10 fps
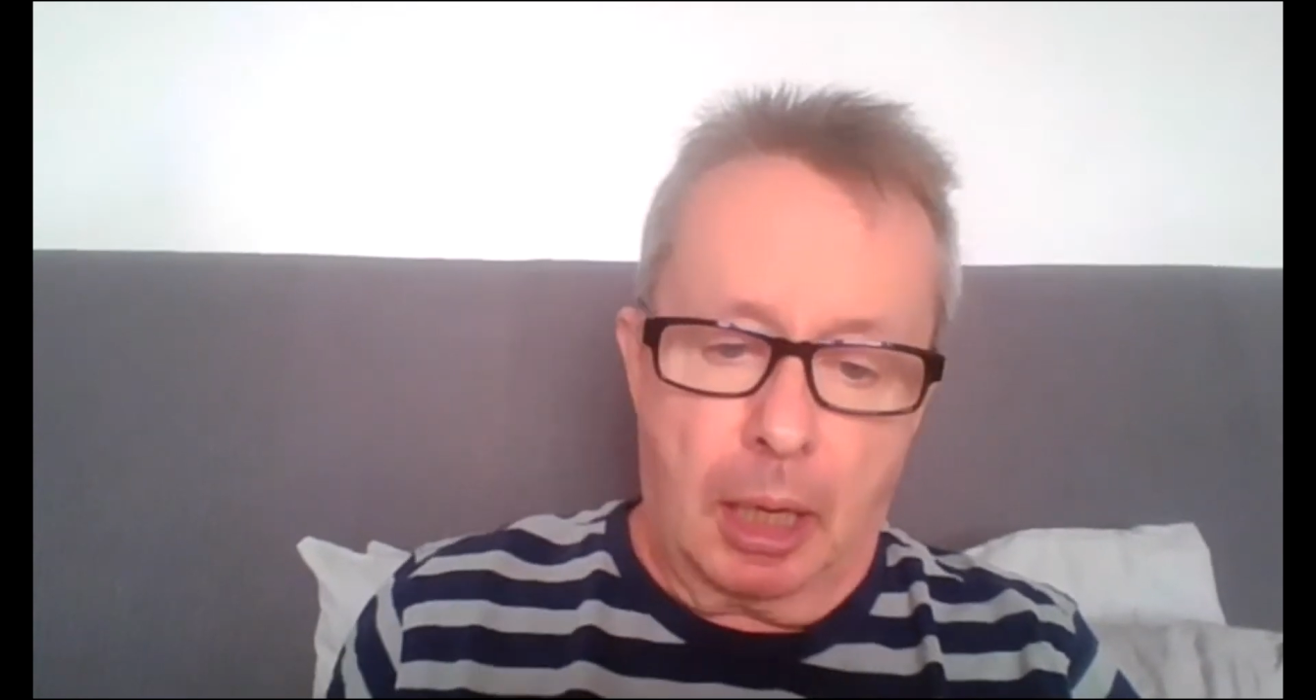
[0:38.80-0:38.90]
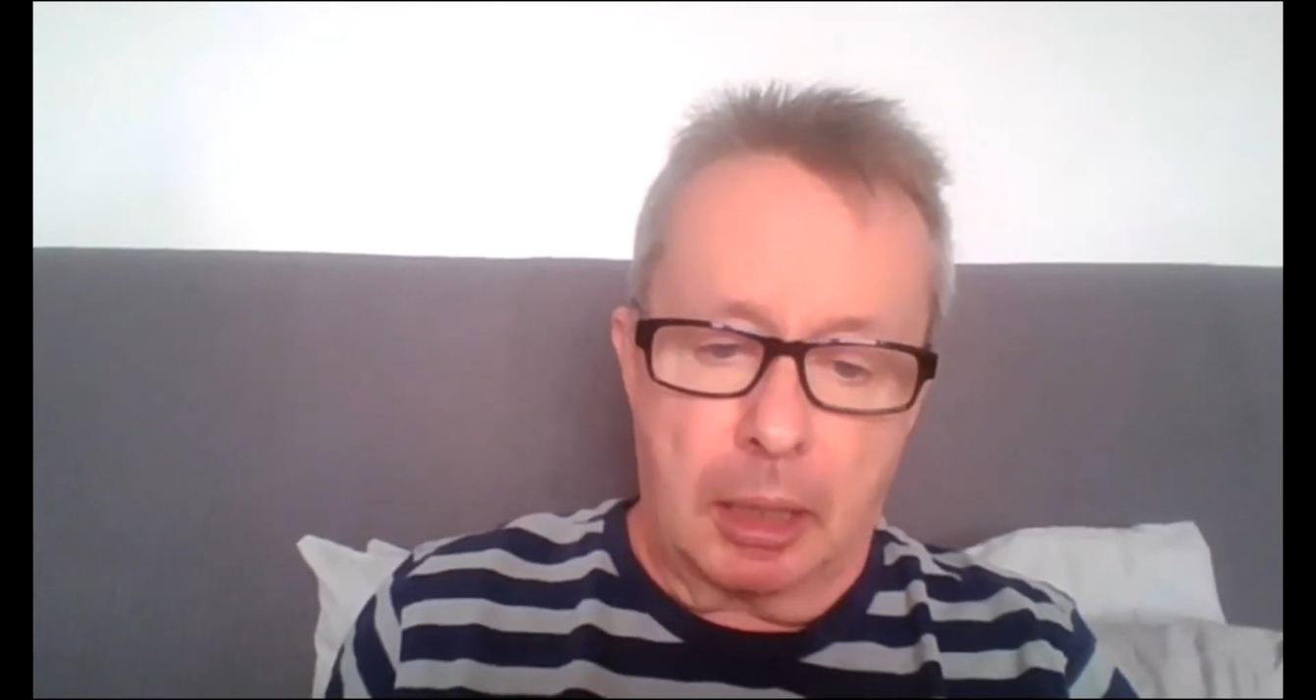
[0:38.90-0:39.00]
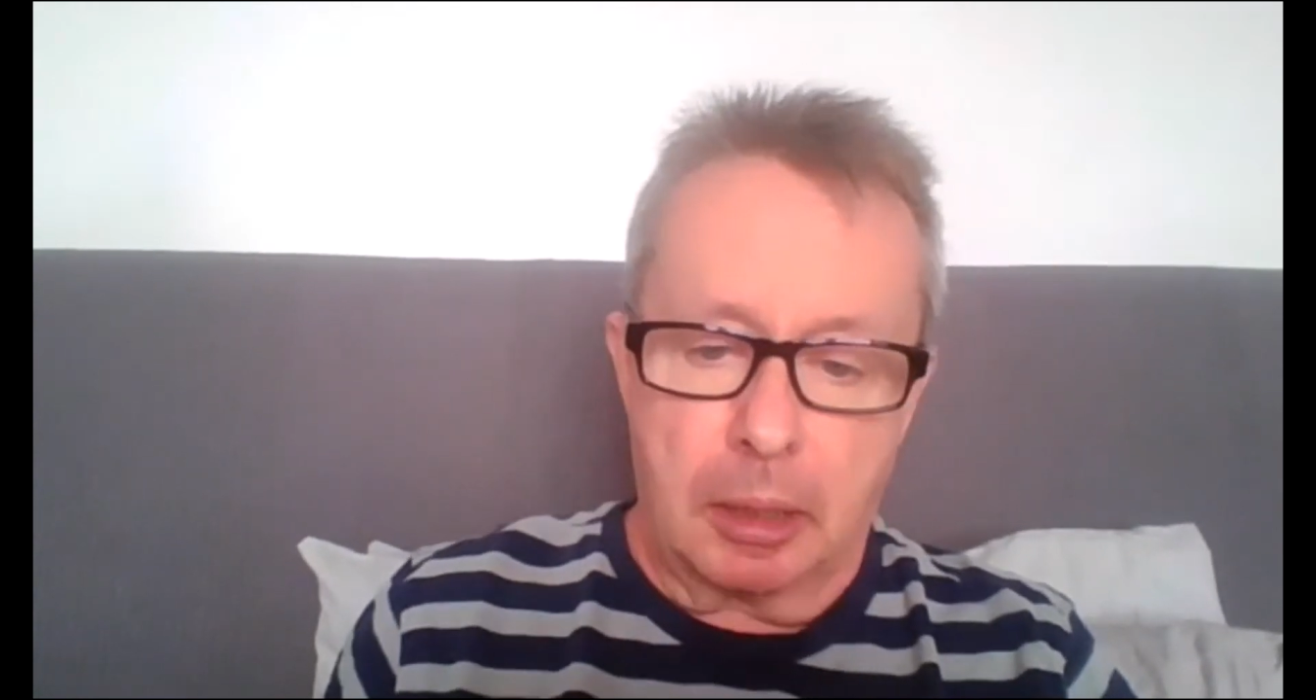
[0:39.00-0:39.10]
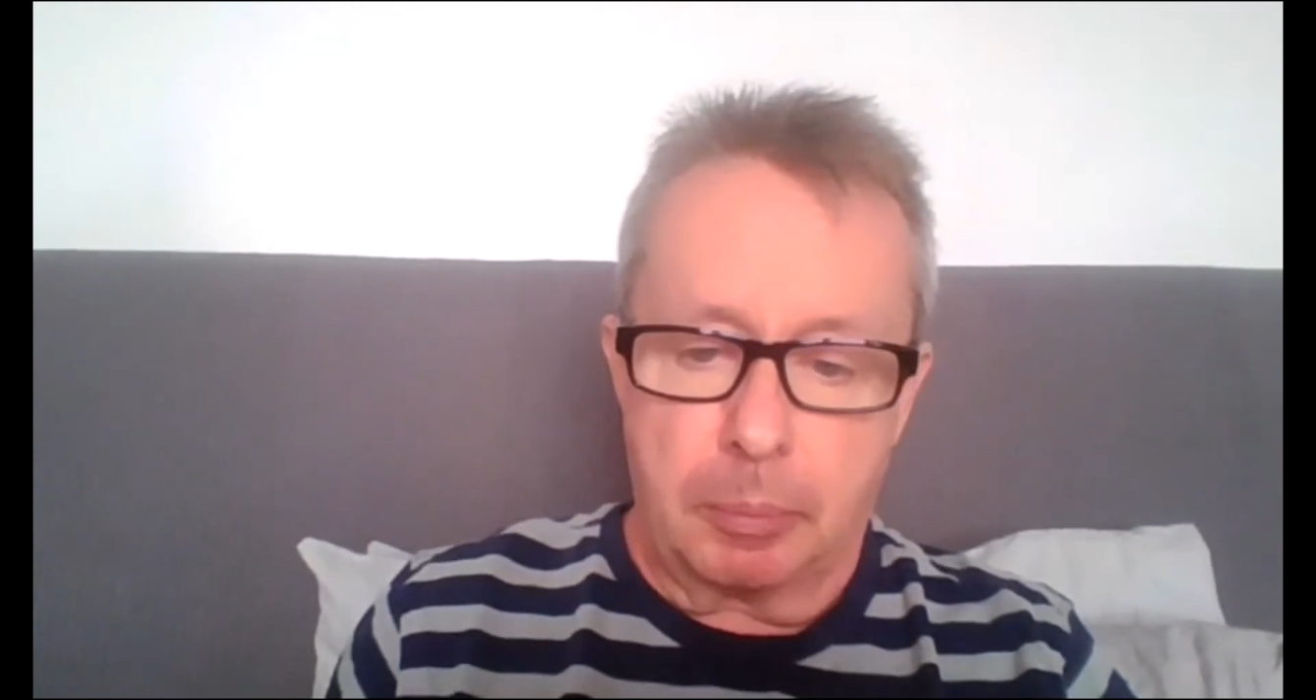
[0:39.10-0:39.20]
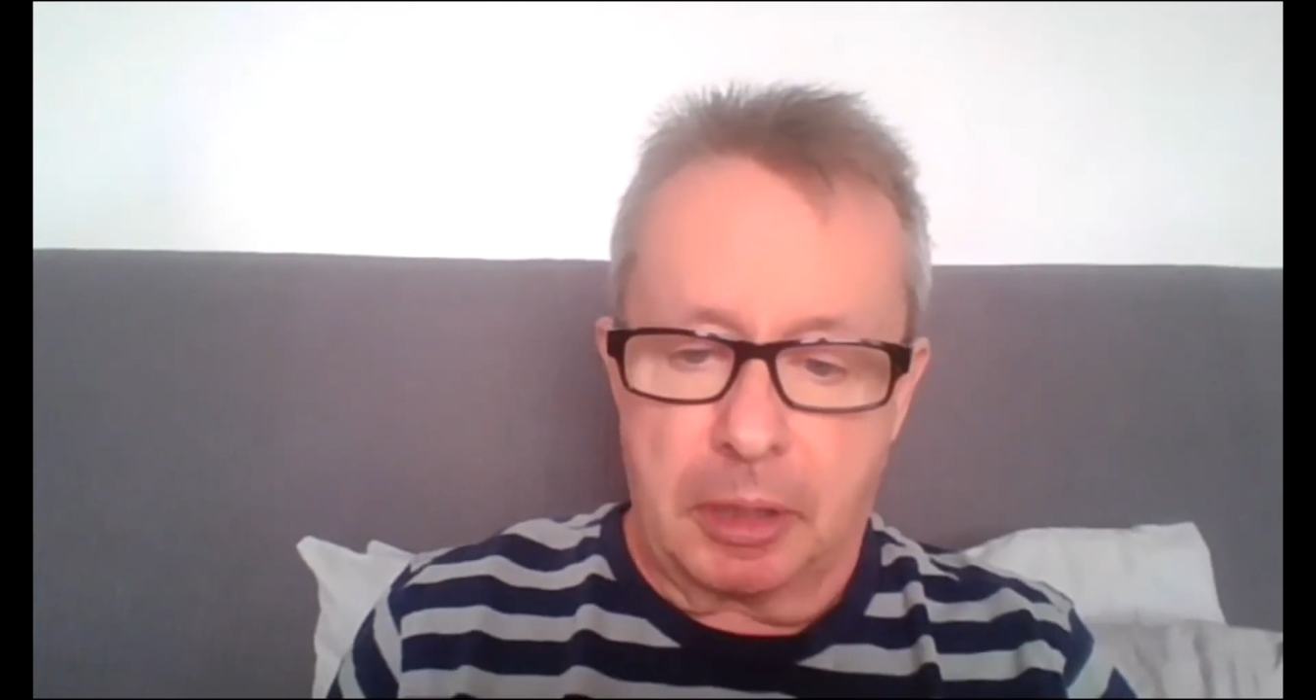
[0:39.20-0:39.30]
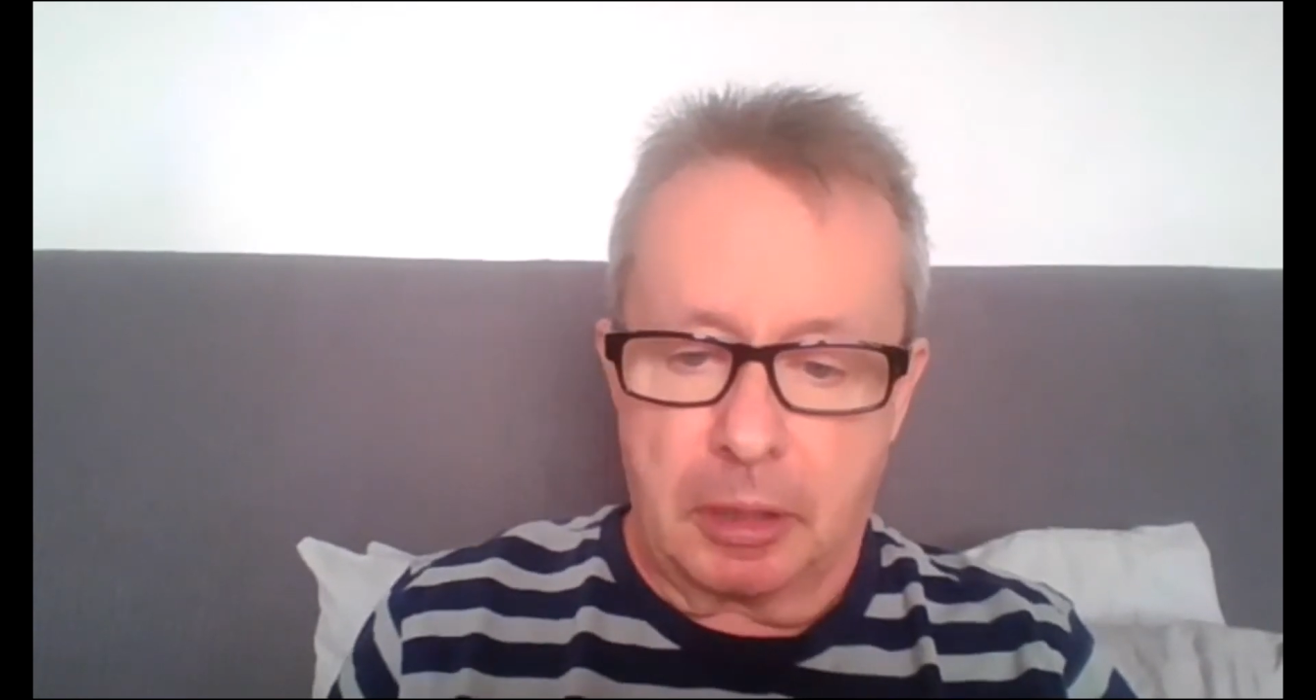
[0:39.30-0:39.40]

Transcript: And let me